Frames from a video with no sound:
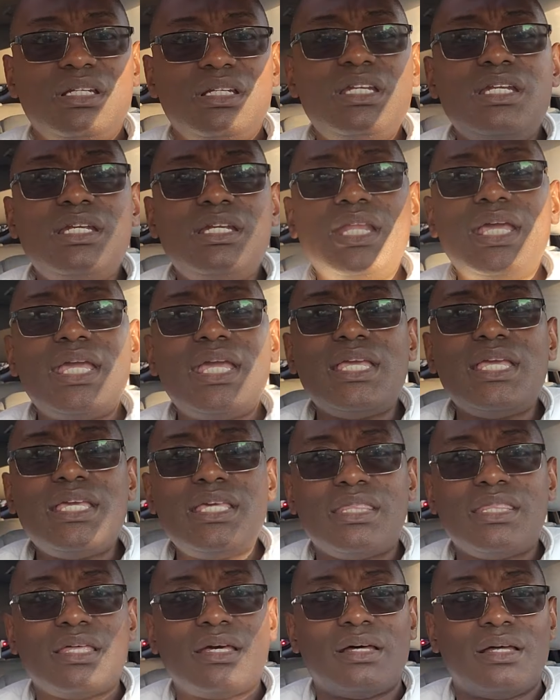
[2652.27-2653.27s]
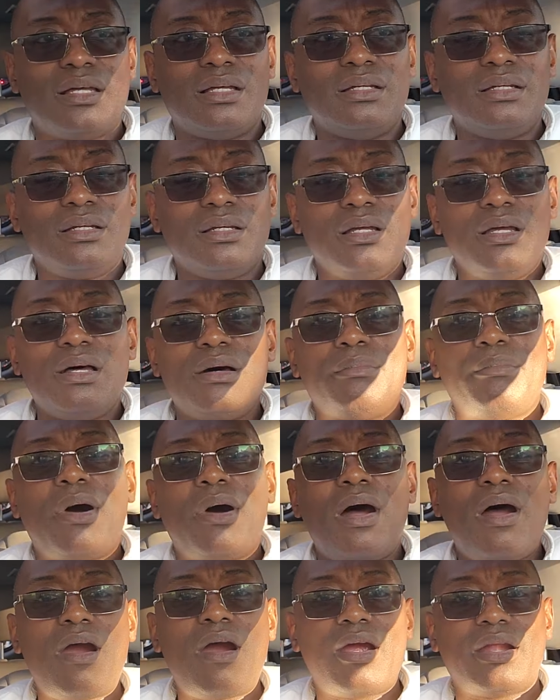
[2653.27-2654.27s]
Neither
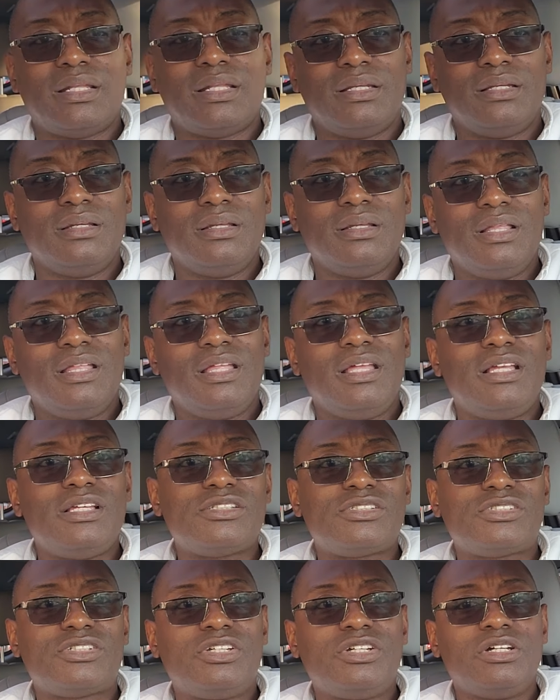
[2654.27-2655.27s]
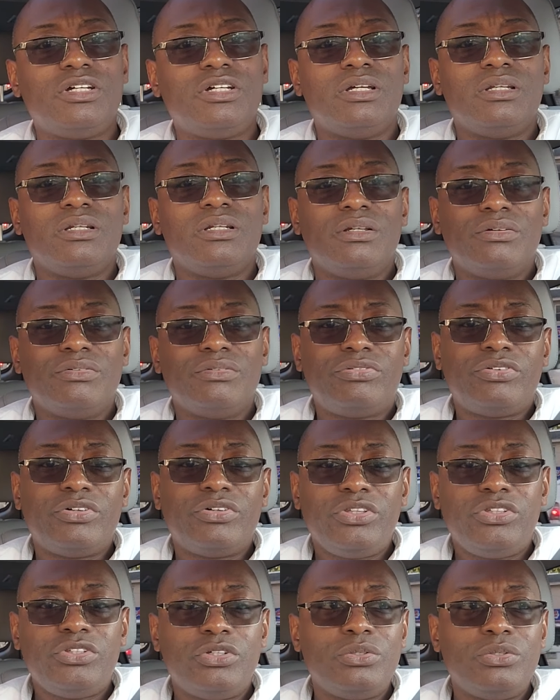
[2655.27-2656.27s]
party is good
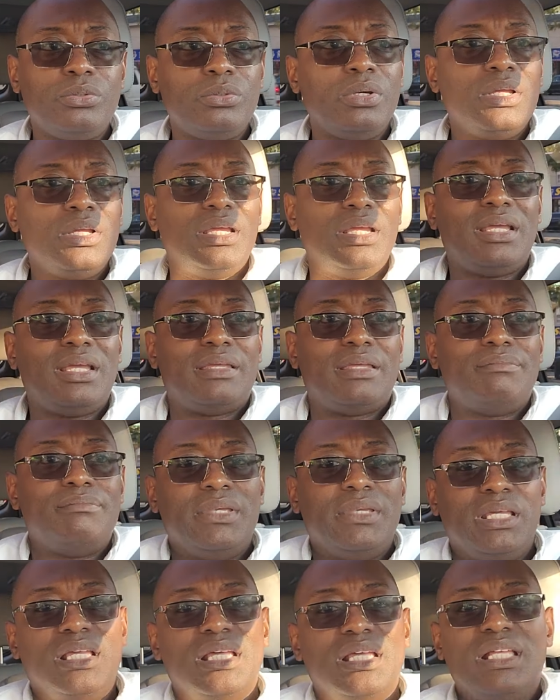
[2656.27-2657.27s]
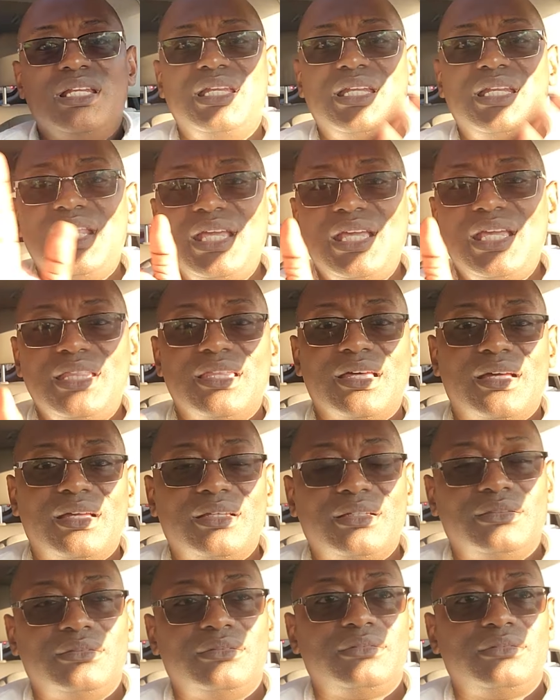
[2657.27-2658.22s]
for you and me. Neither.